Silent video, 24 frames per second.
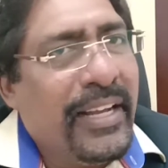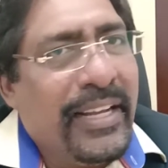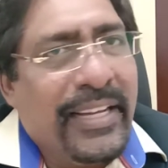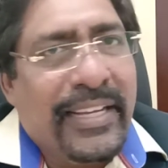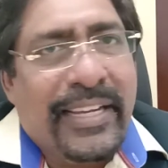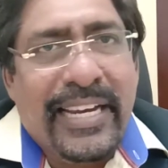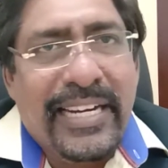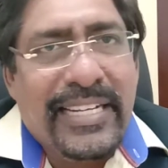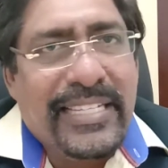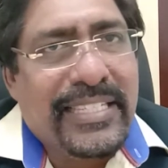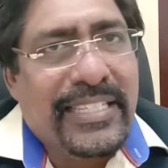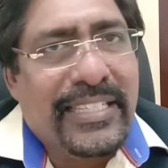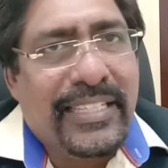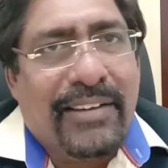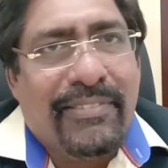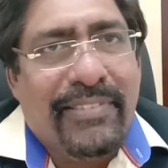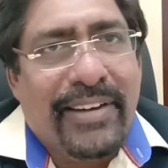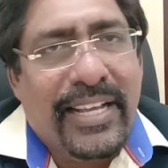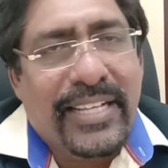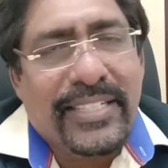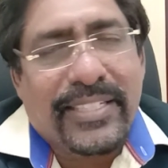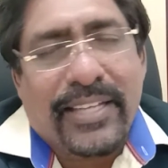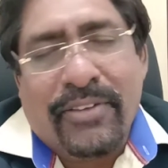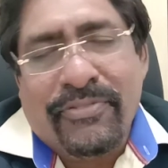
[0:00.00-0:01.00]
Kids
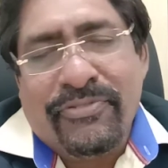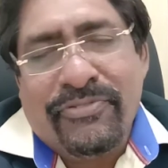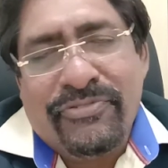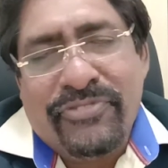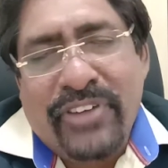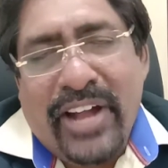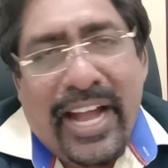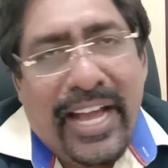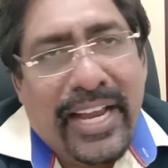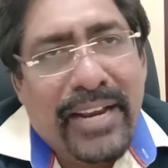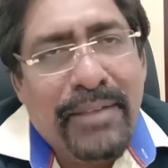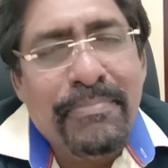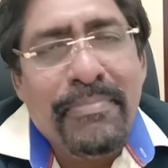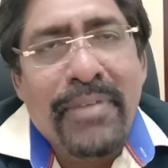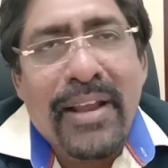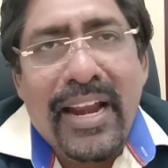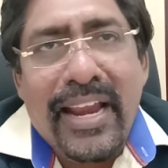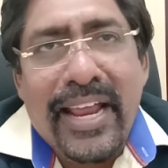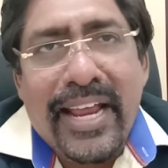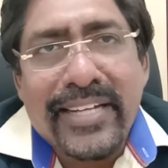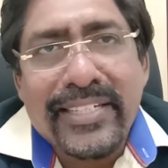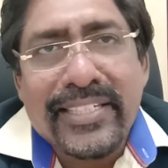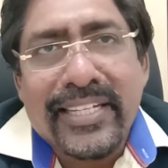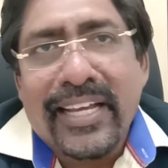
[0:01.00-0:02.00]
nowadays are very
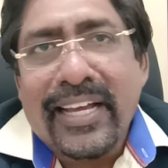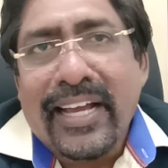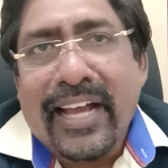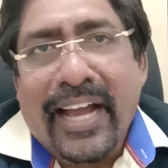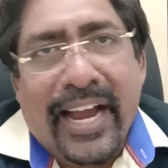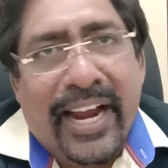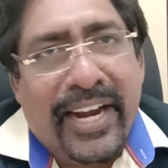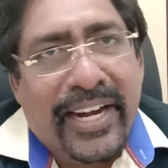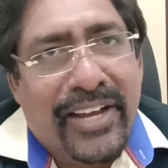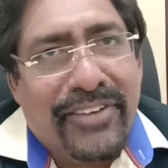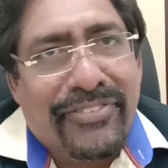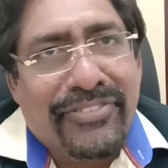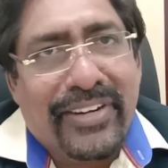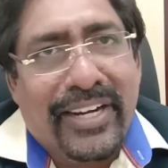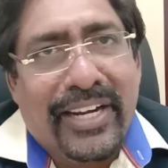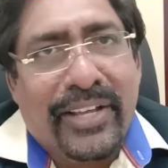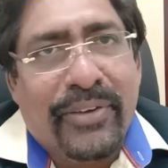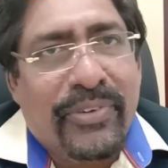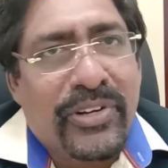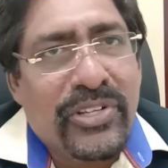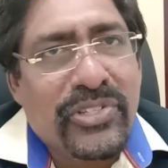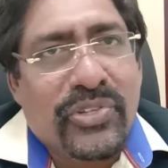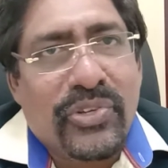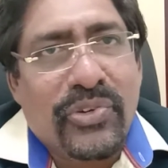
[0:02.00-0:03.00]
brilliant, and definitely
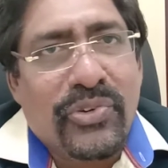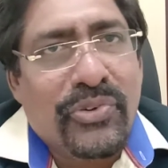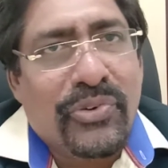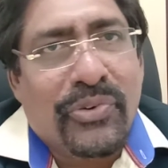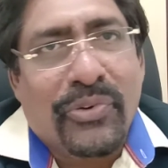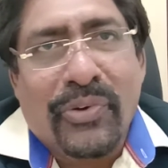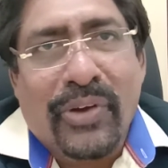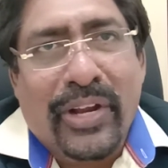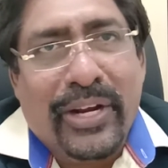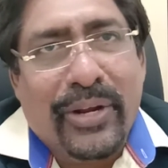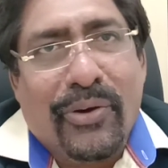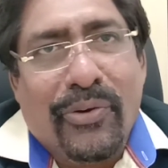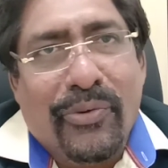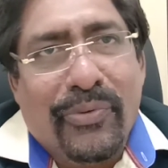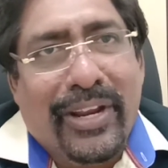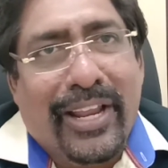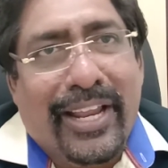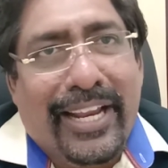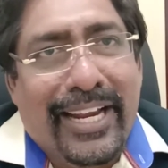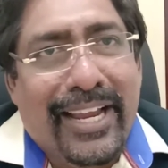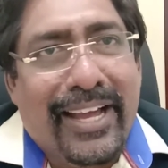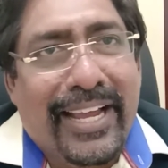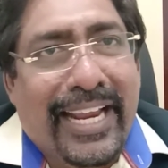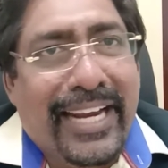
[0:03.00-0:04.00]
once you know
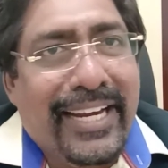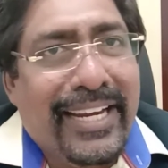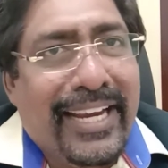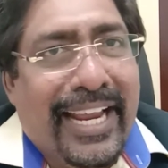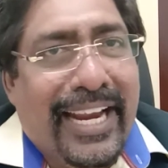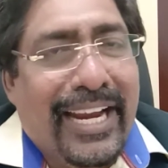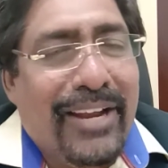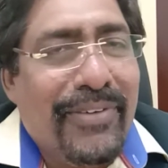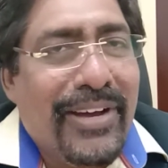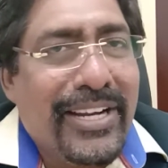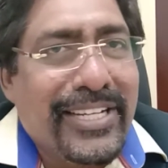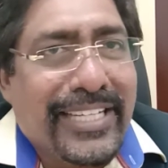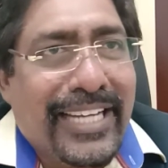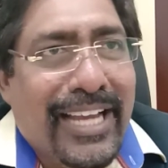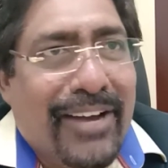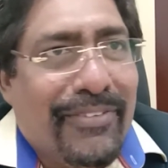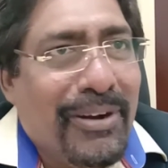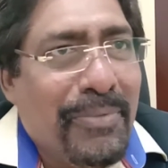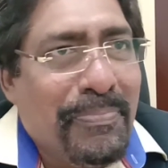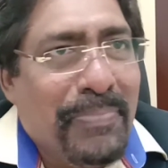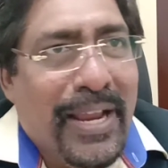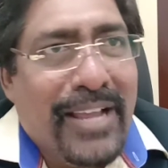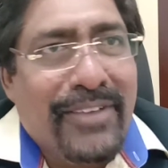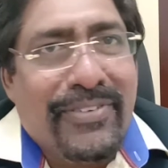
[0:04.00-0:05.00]
in a West, in
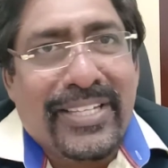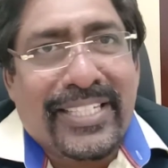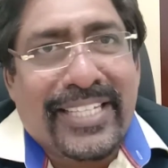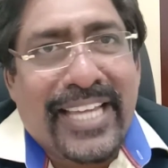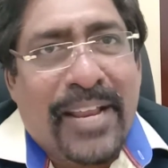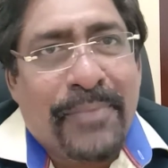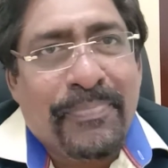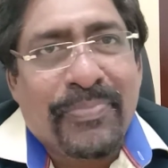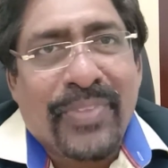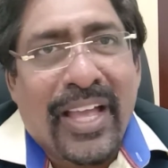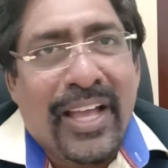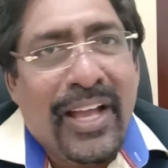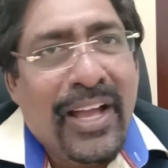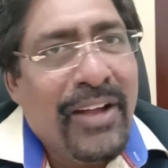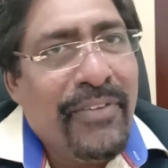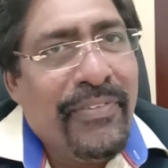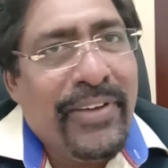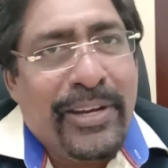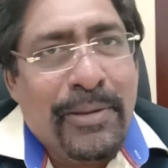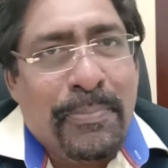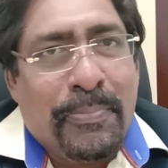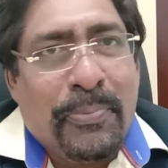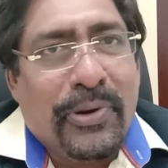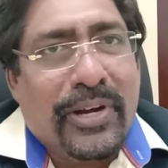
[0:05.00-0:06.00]
our play we say when
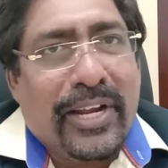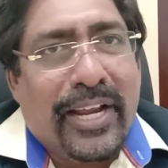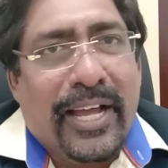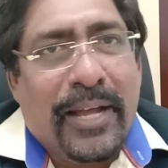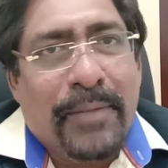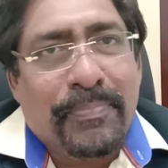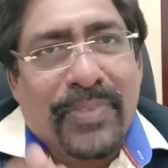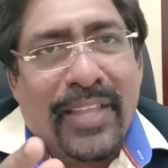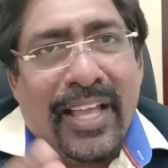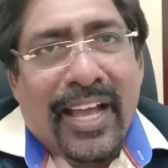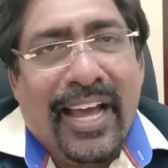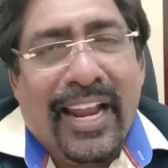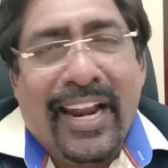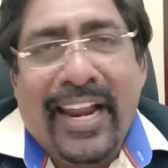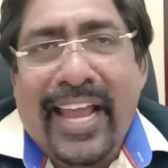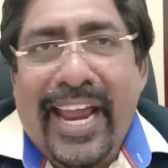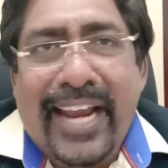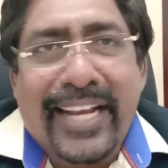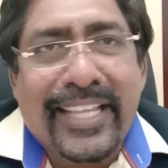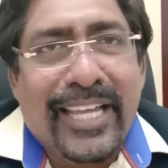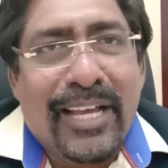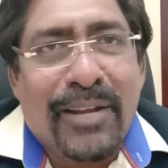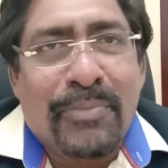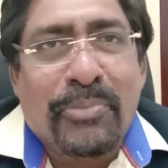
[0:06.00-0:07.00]
you put a
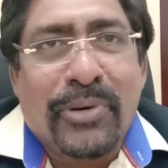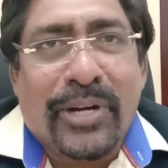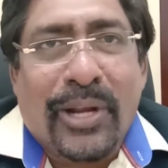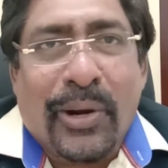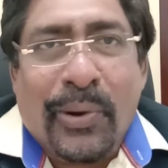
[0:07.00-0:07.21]
line, they put a